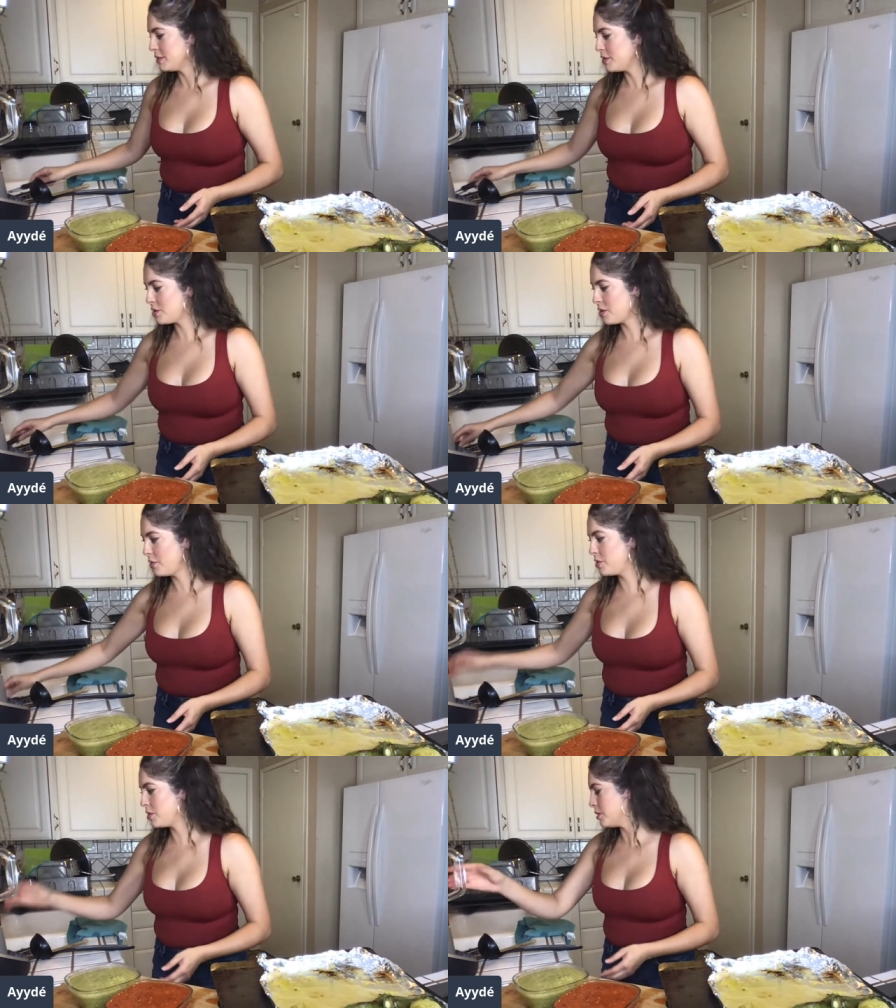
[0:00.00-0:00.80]

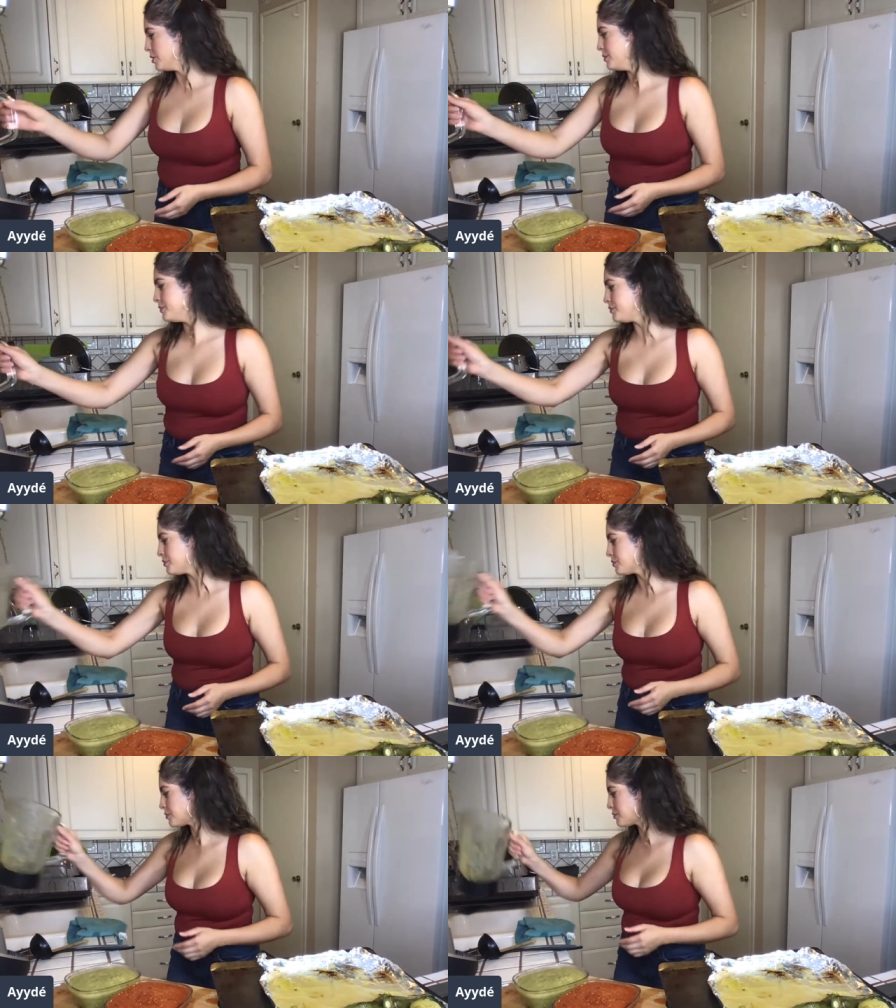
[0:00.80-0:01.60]
showed you
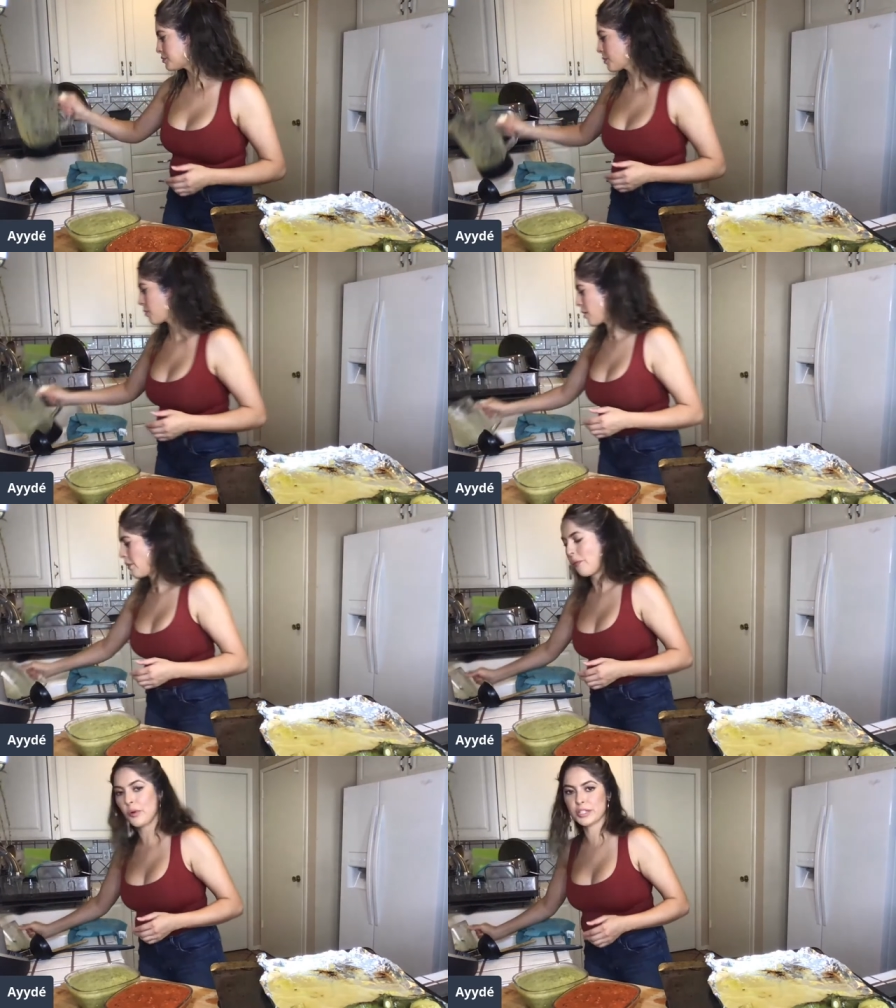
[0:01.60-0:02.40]

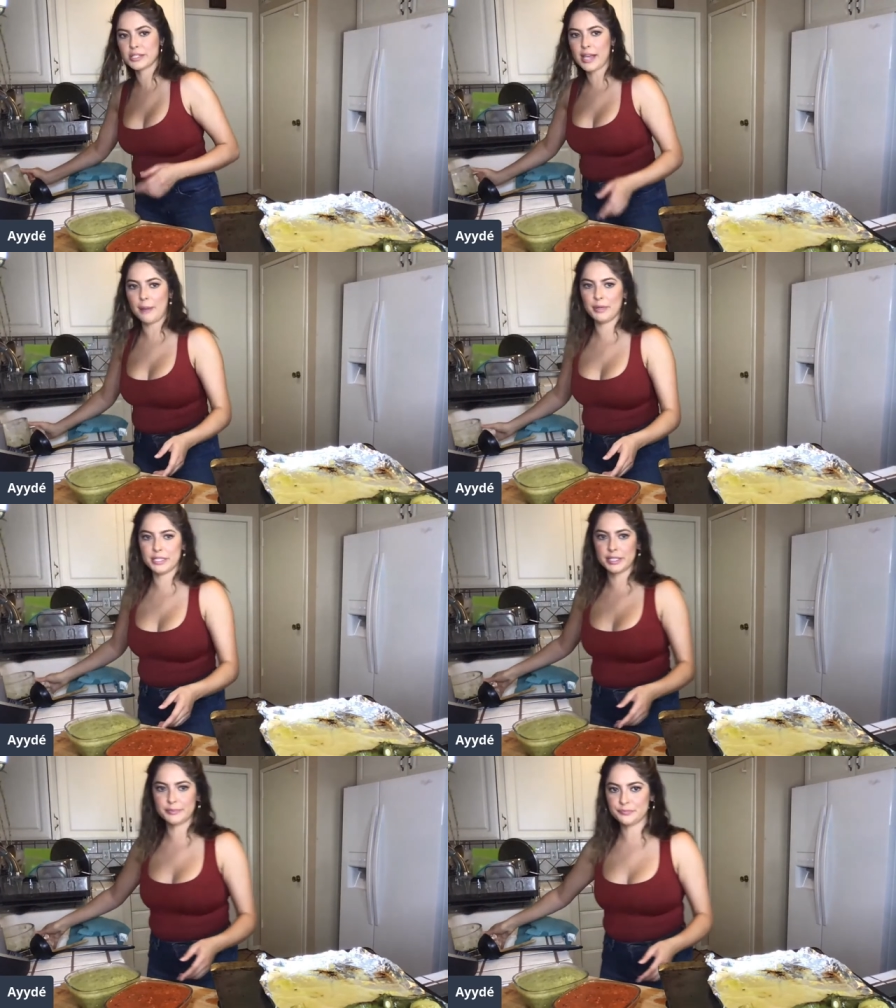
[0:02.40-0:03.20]
what just
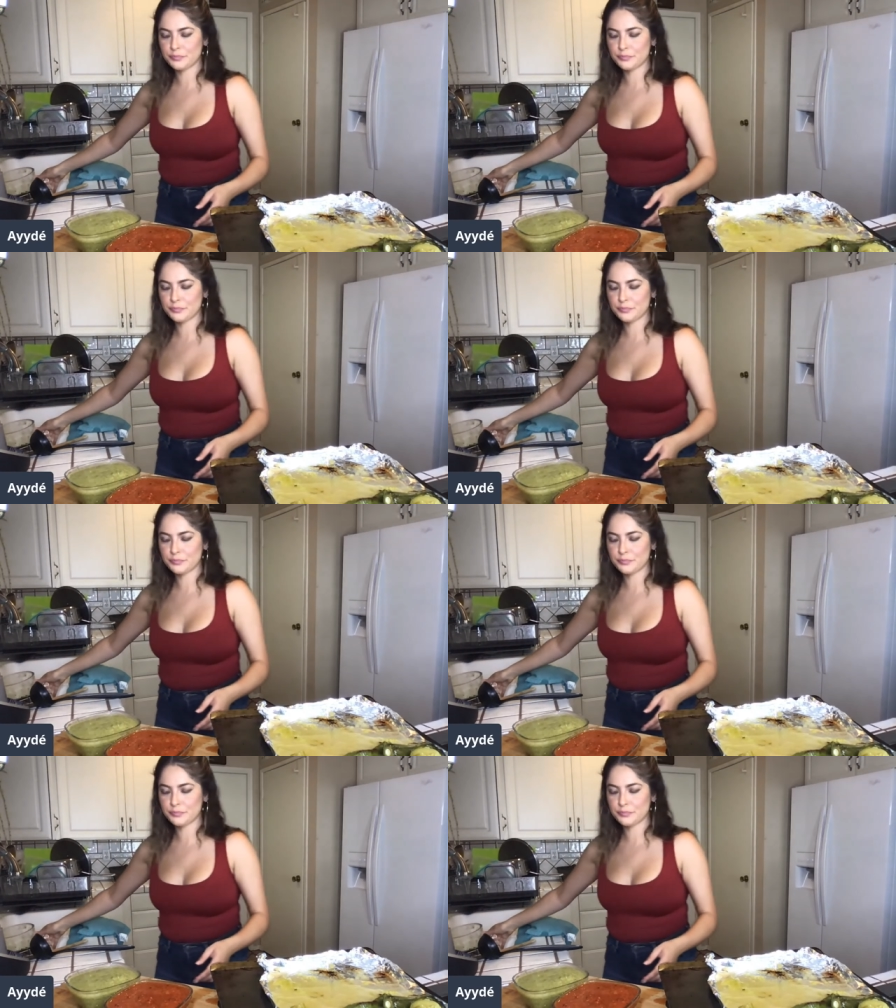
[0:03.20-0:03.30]
happened.